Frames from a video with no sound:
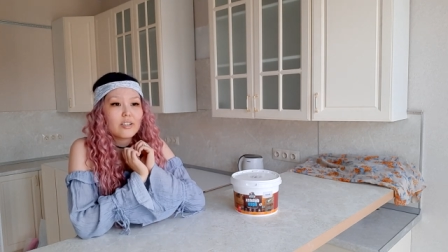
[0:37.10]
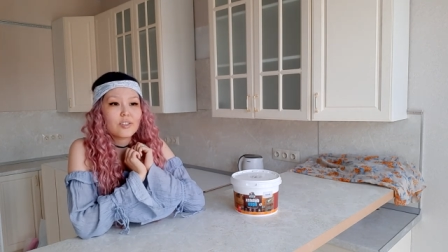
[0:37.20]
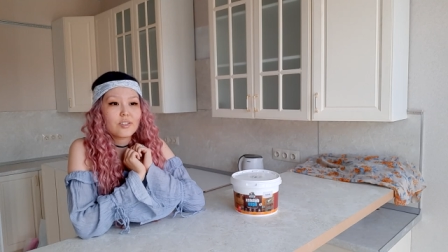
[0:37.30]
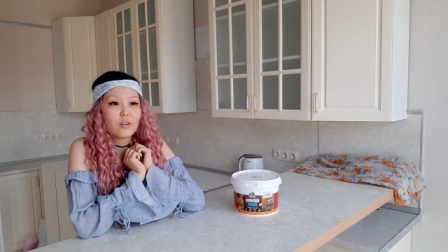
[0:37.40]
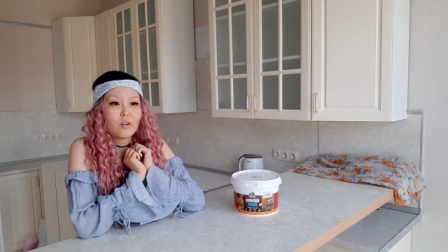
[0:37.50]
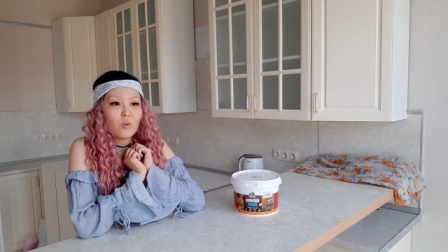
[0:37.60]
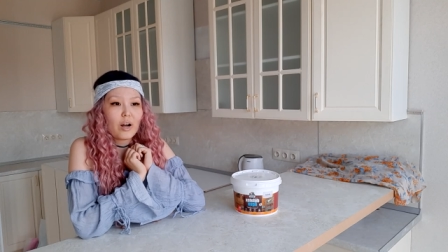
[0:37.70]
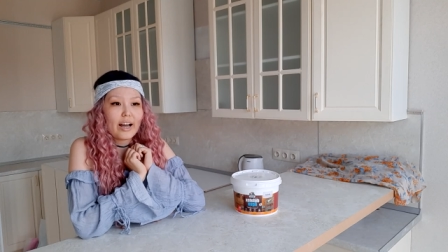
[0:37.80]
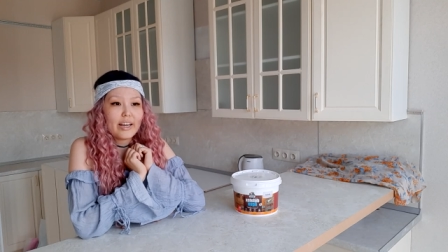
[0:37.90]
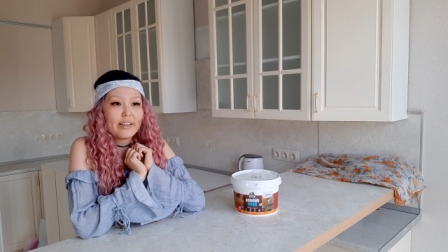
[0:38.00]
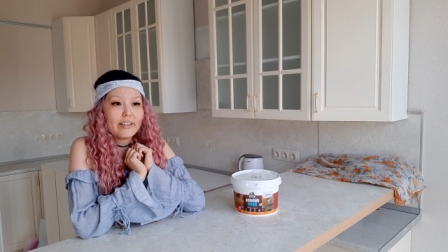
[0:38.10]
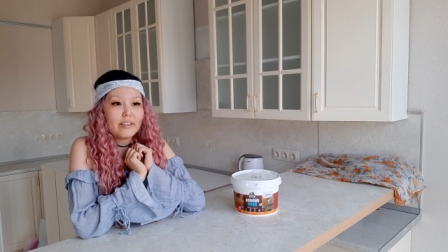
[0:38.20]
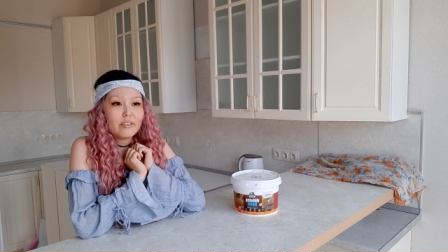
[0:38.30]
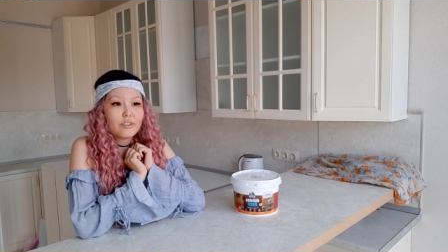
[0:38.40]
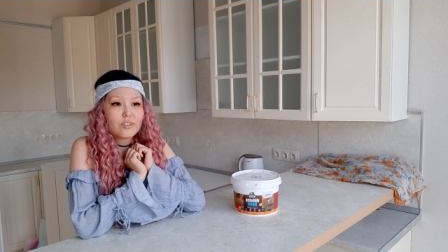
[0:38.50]
so
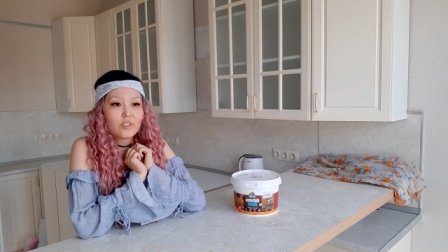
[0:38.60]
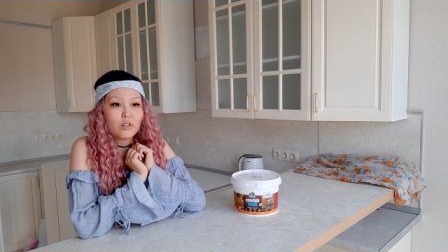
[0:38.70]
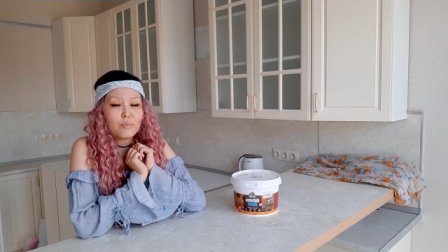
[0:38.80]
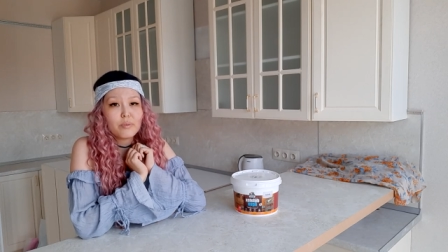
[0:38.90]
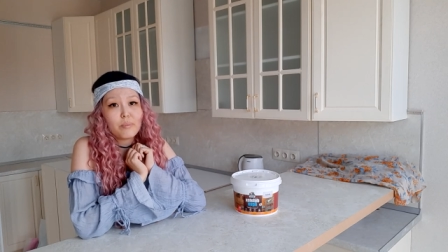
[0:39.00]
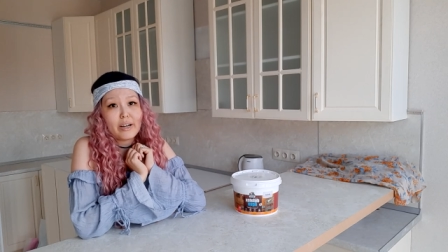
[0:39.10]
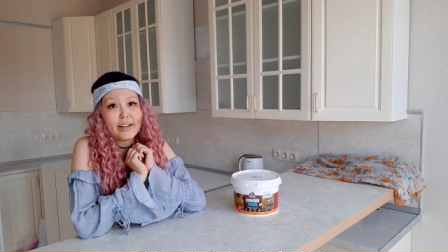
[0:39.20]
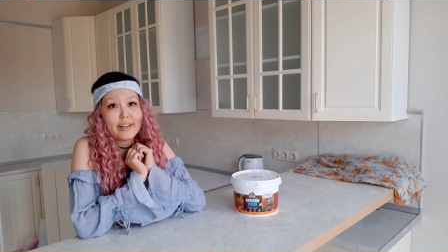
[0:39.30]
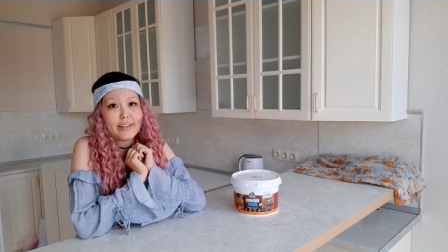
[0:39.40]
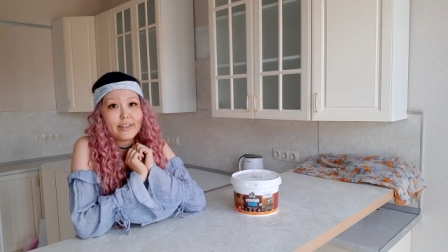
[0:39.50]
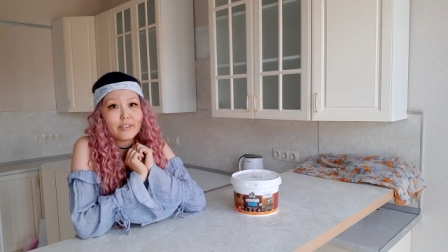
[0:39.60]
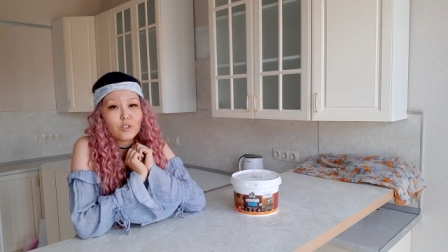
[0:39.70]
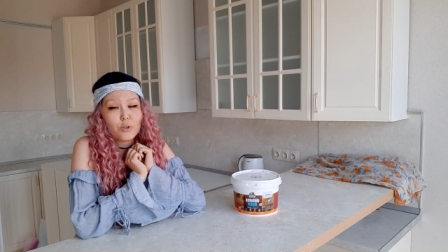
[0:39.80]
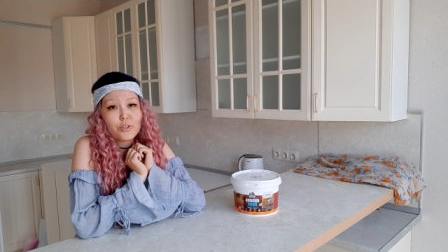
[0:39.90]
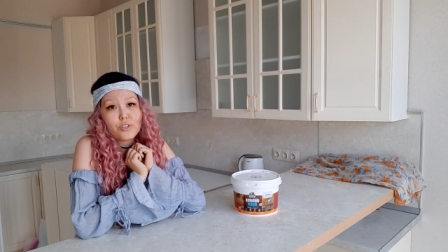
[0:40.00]
i stopped my
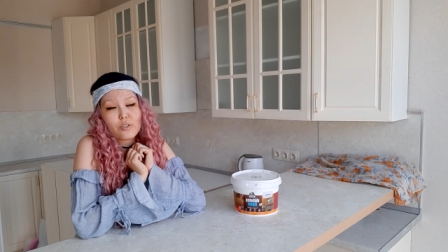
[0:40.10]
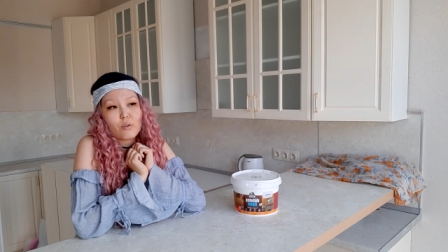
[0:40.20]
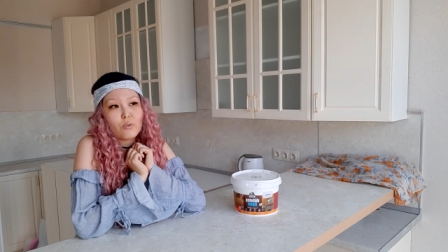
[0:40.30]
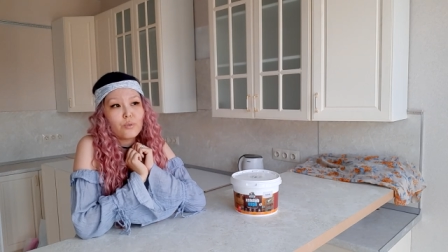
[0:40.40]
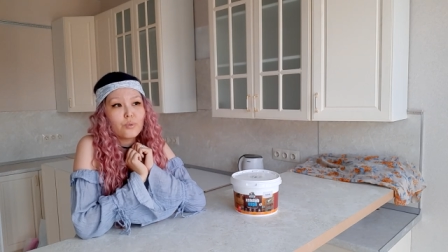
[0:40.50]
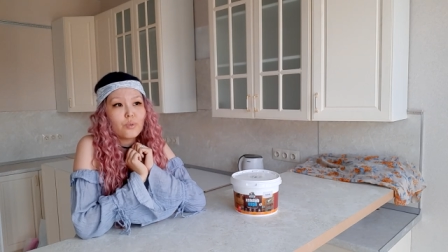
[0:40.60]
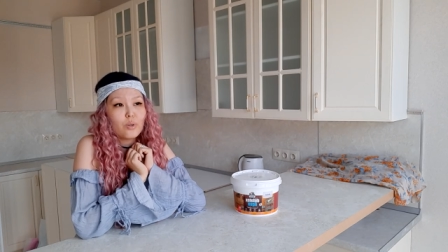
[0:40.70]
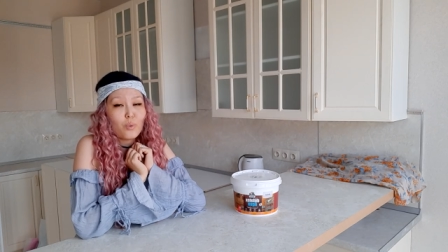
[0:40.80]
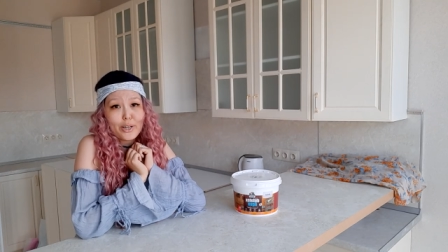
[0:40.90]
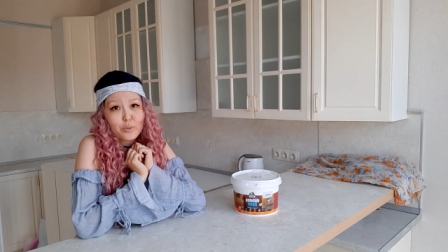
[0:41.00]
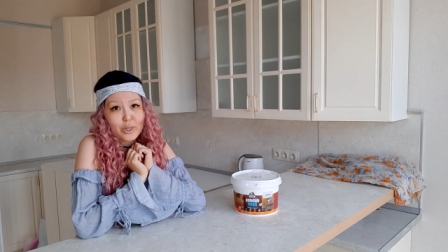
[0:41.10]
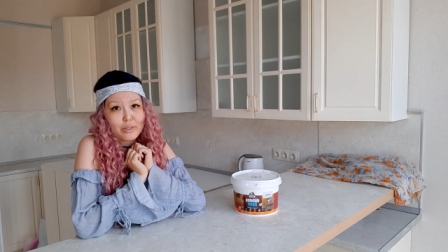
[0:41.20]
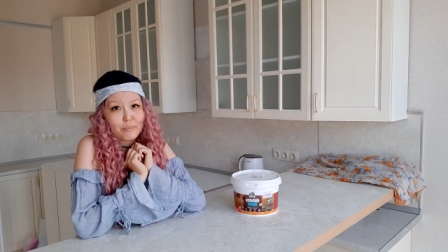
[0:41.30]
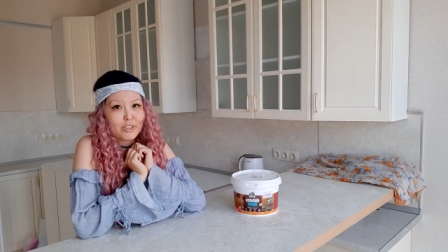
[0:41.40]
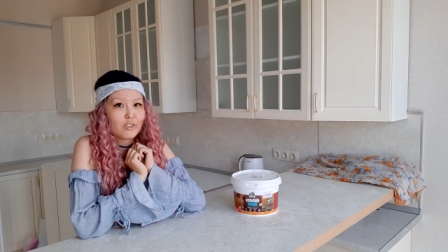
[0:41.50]
choice on the white
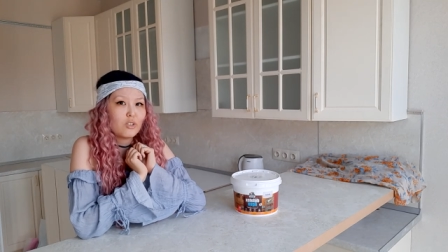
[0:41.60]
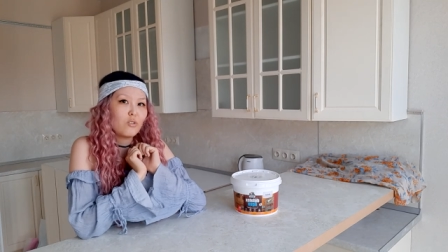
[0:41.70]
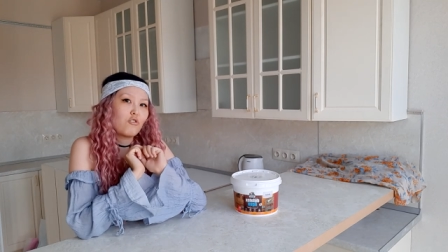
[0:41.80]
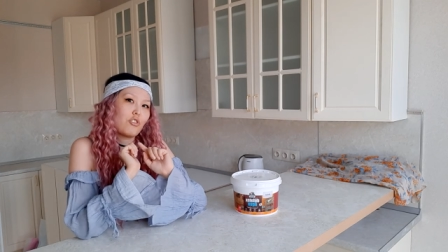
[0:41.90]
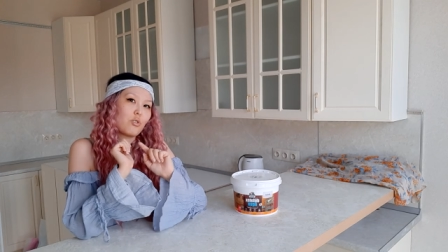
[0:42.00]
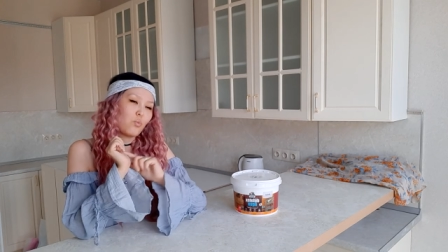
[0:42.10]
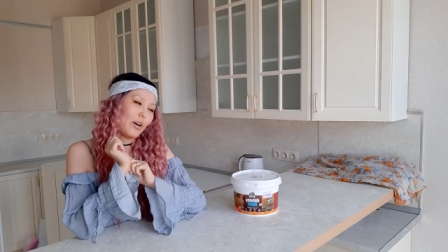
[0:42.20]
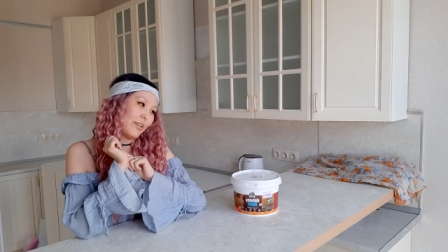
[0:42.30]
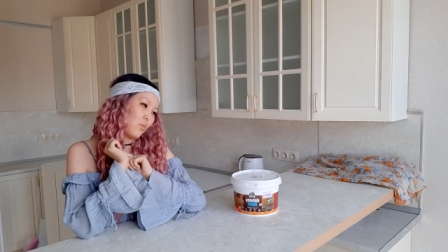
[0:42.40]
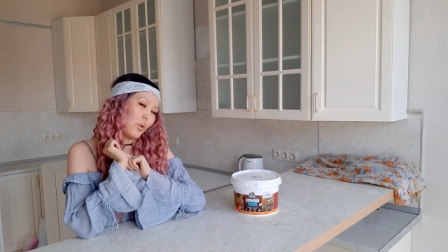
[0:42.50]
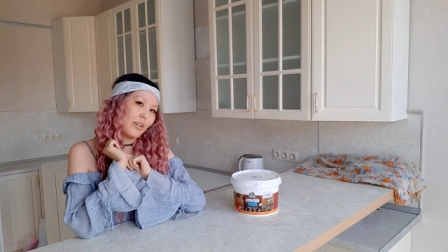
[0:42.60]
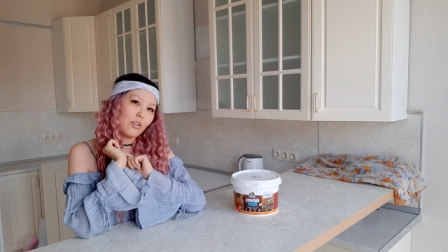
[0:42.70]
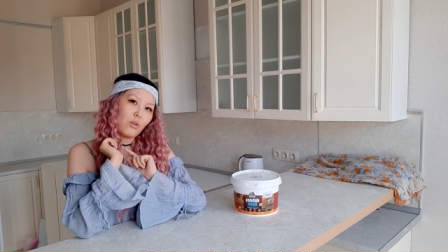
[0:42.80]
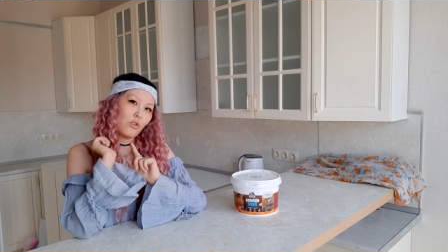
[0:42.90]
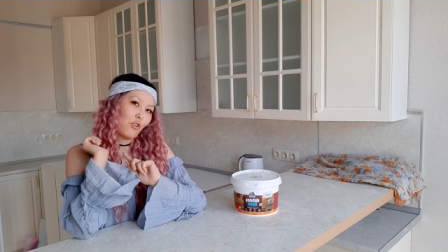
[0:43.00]
product but not just white
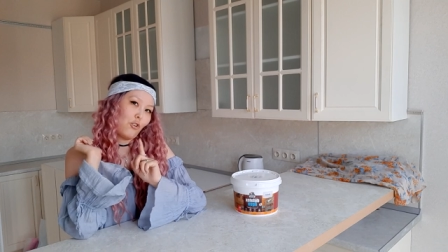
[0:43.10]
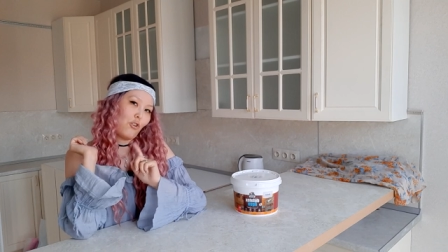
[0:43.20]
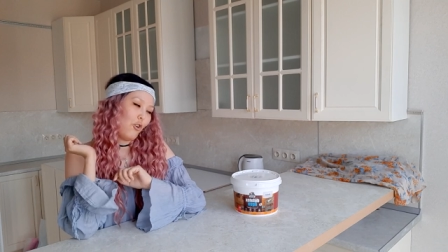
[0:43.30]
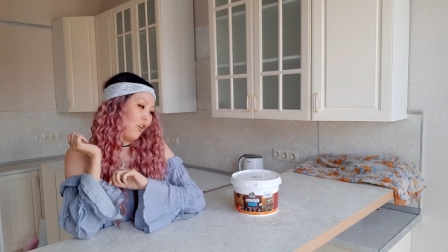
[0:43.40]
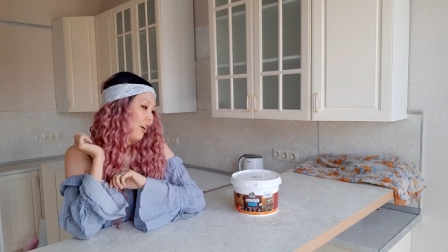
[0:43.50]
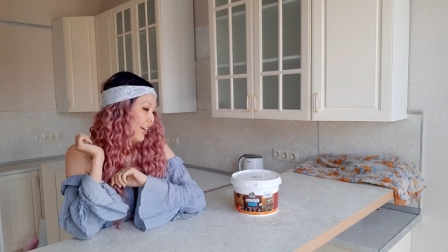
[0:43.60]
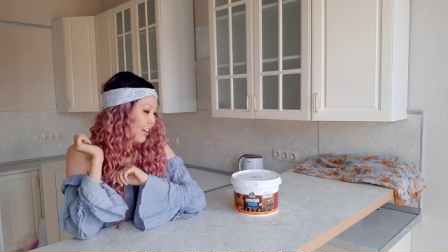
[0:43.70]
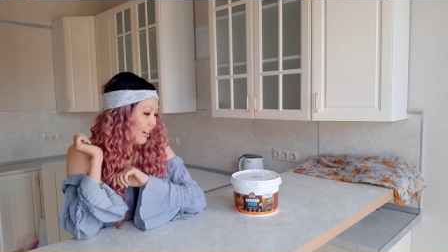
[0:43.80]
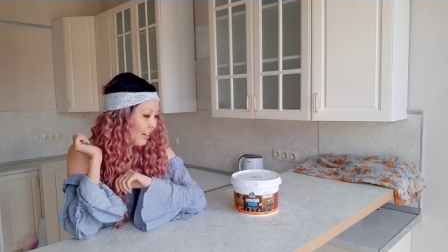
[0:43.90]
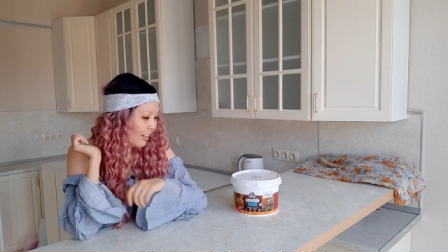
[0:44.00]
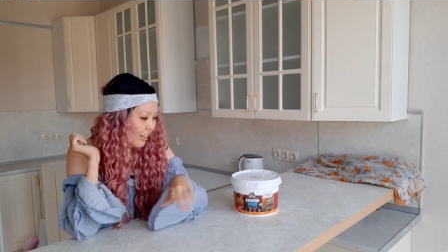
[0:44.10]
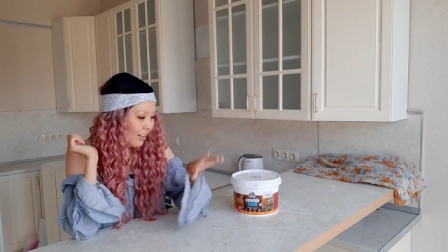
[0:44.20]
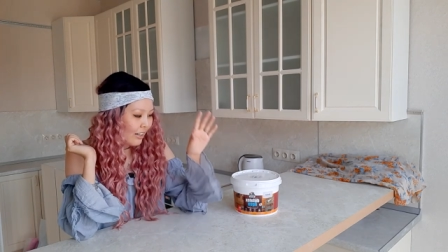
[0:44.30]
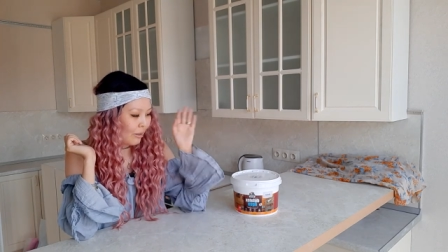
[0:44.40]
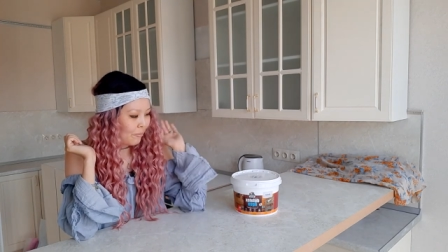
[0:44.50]
one no no no no no
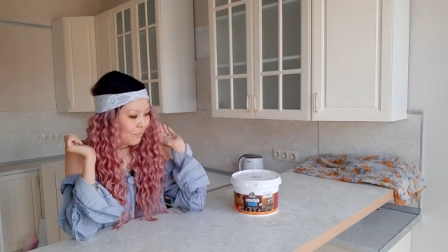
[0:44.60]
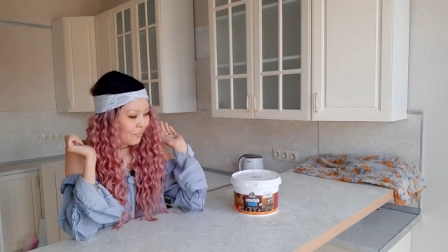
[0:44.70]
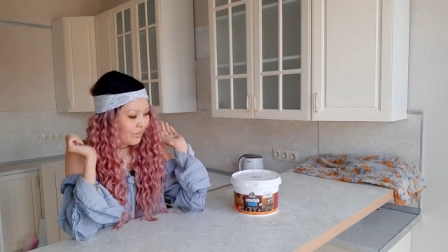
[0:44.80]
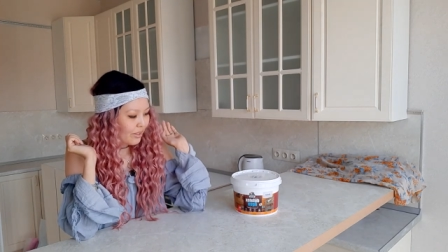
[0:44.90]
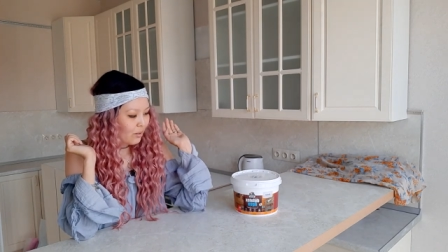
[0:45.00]
um,